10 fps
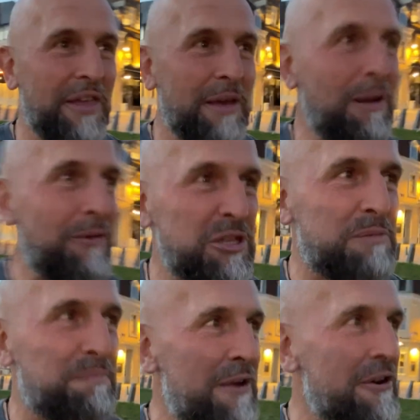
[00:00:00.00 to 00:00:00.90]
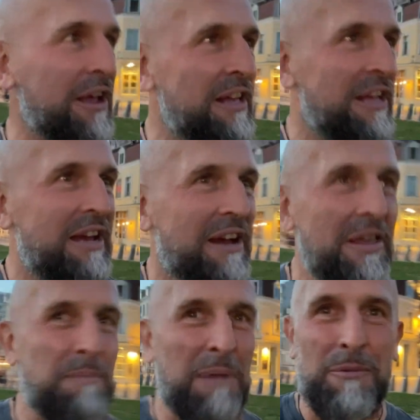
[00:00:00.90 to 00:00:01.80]
They play with spirit and
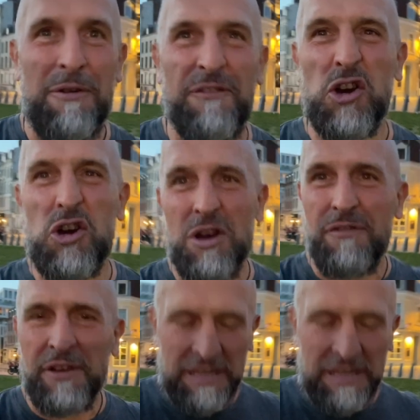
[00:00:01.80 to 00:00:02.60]
they play with verve,